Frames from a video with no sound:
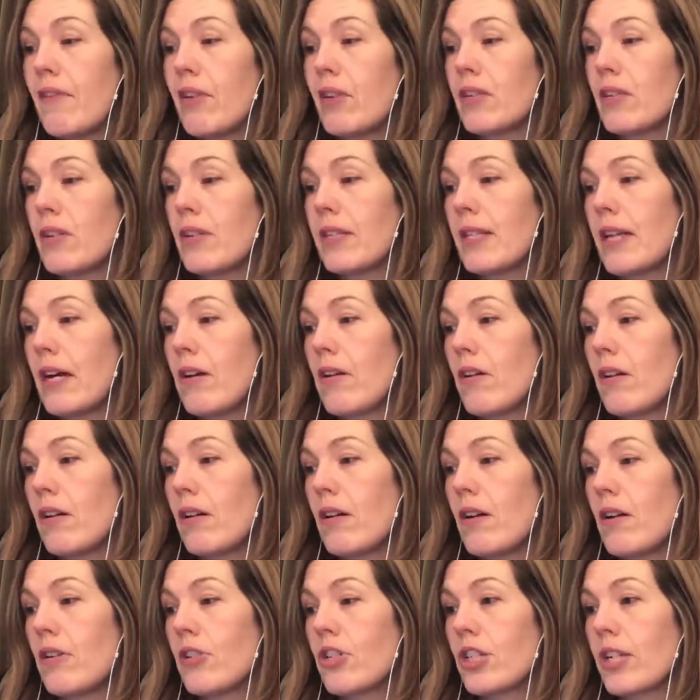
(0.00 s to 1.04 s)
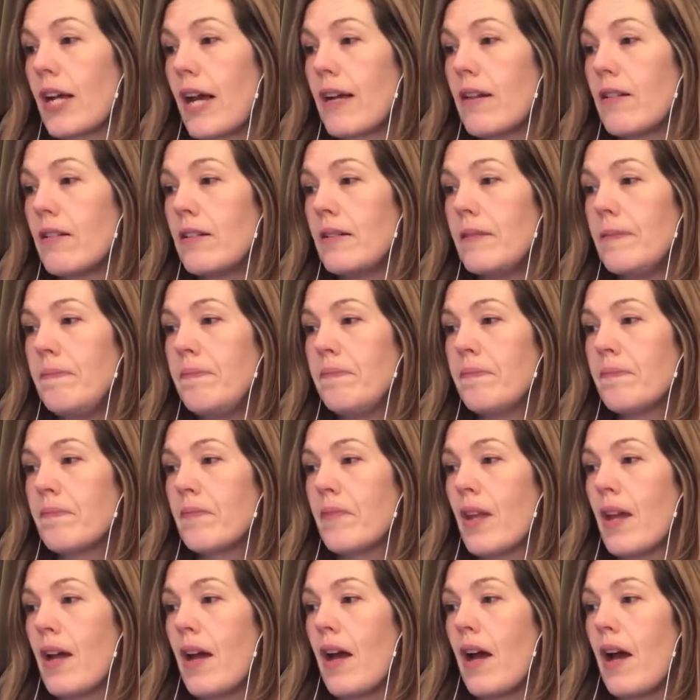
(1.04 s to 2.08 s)
if you're doing that on a large scale.
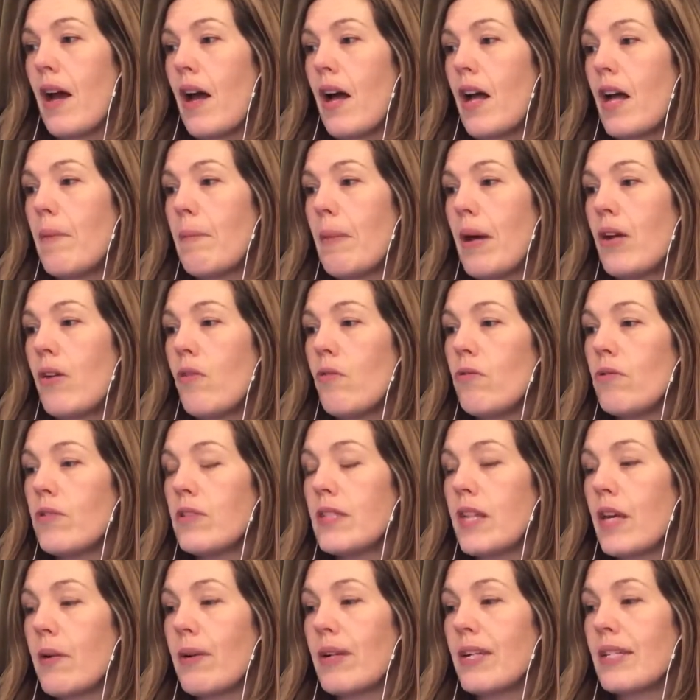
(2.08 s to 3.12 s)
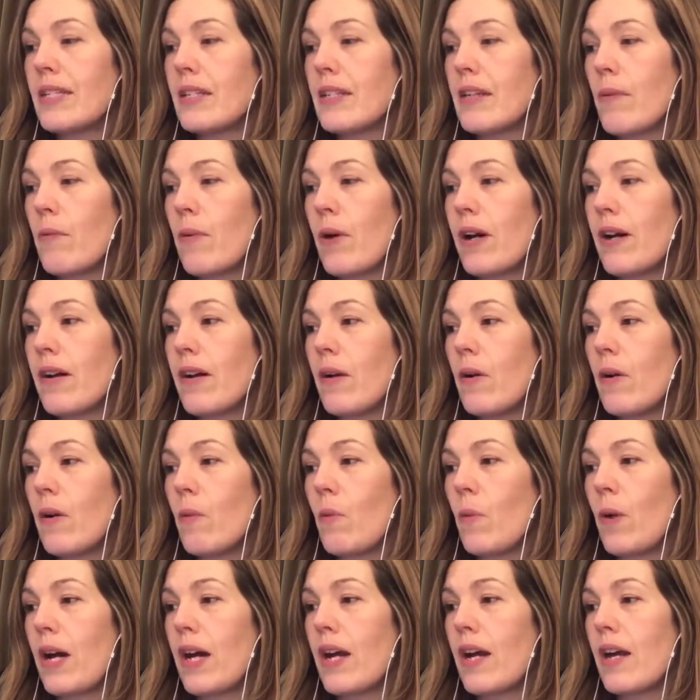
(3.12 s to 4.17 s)
And also
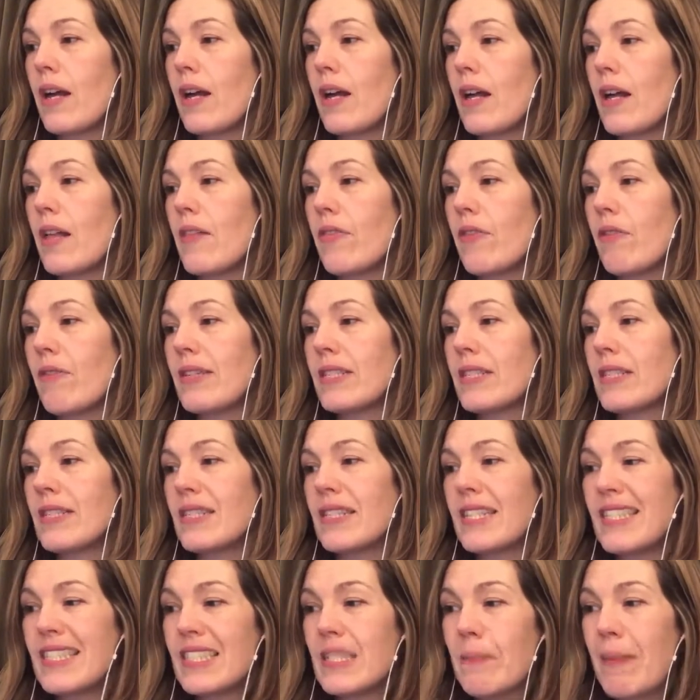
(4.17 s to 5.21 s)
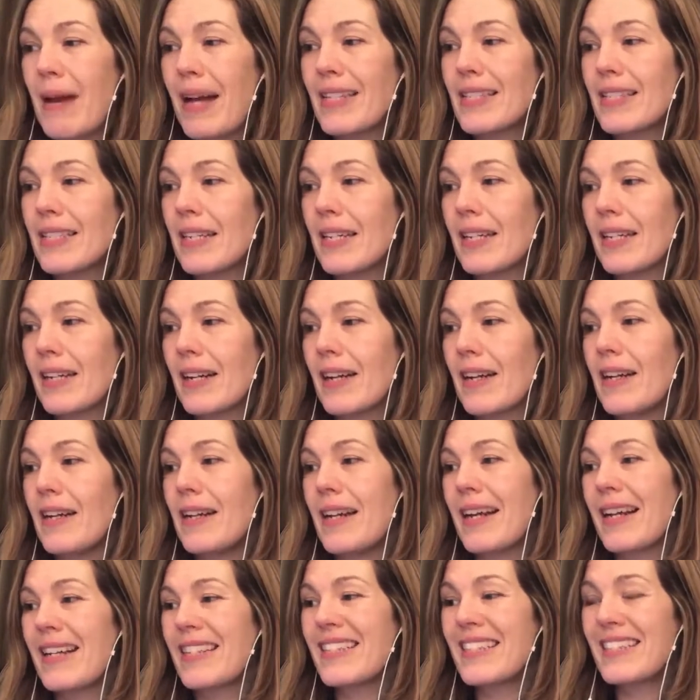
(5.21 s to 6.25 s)
where there is a systematic and
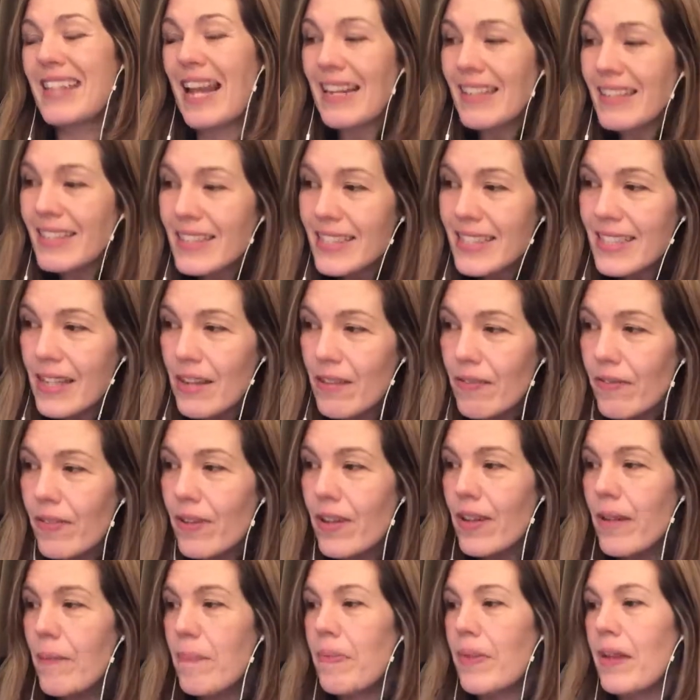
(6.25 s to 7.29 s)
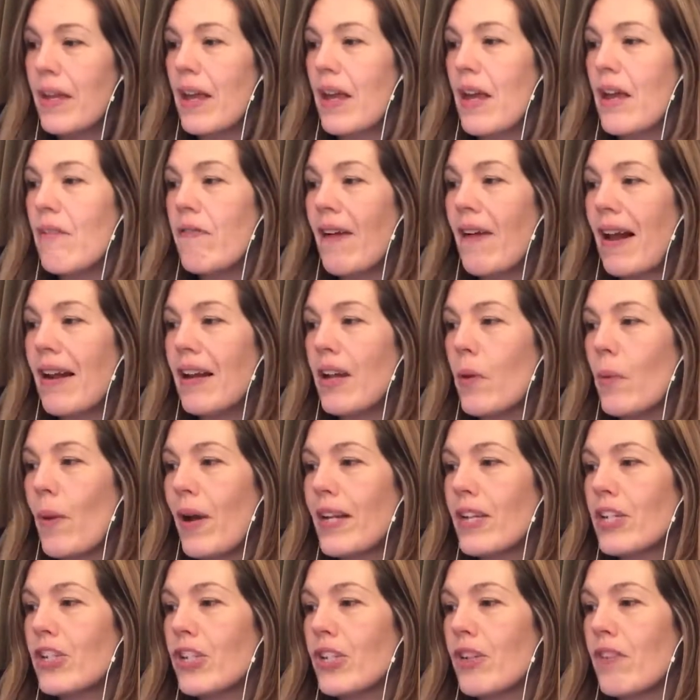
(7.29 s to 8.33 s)
extensive
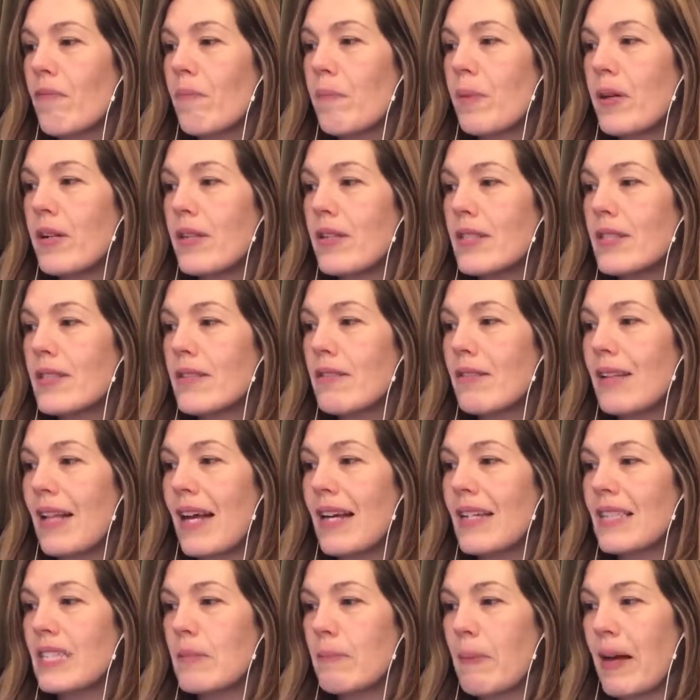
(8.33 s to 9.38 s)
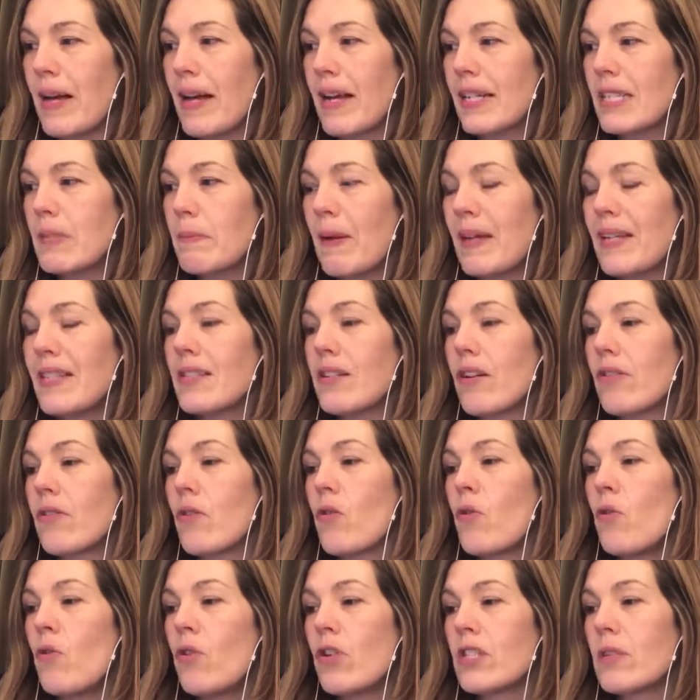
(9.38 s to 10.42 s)
evaluation of personal aspects based on
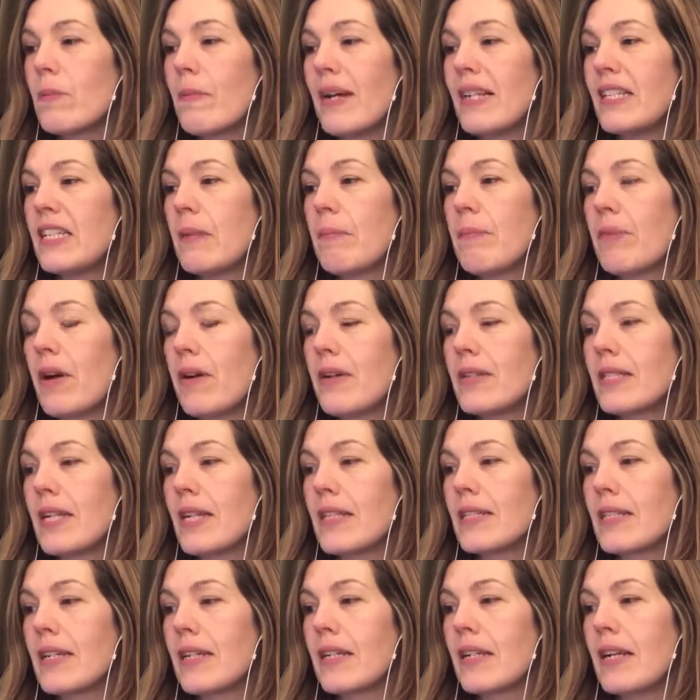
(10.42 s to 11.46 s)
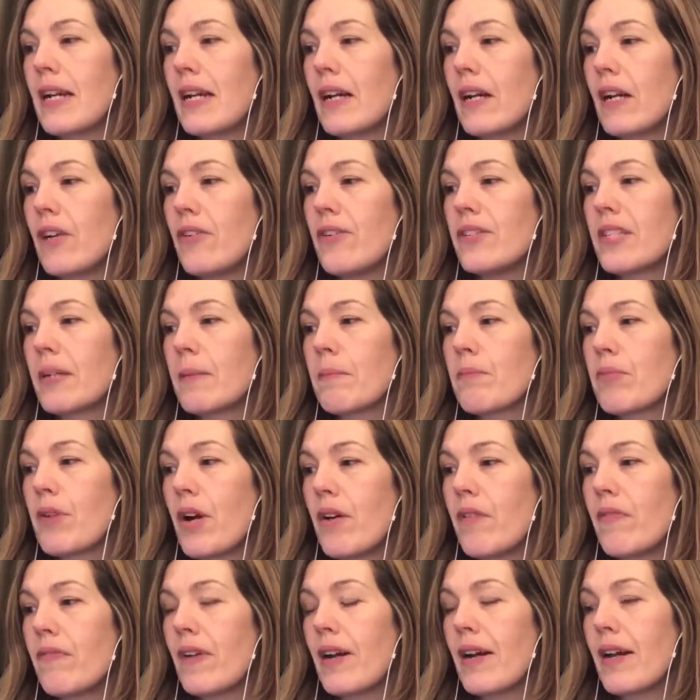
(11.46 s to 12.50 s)
automated processing, including
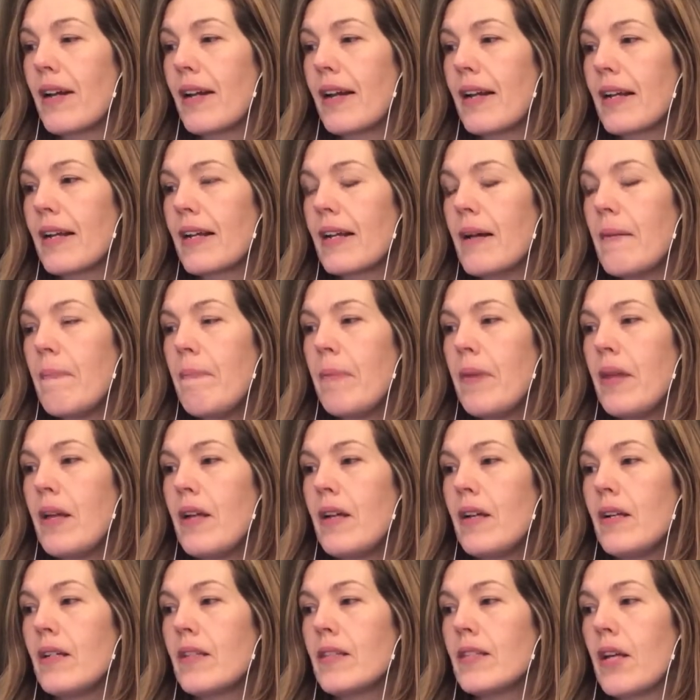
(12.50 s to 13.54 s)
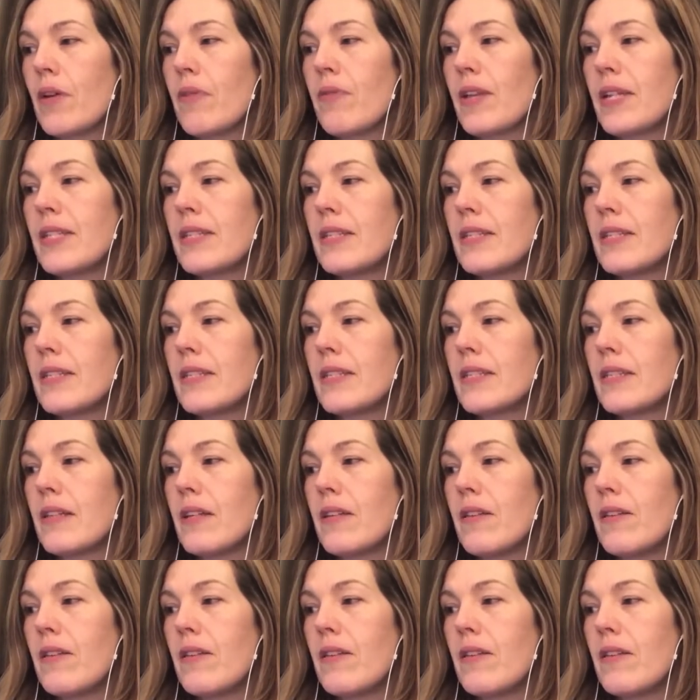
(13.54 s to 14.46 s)
profiling. So this is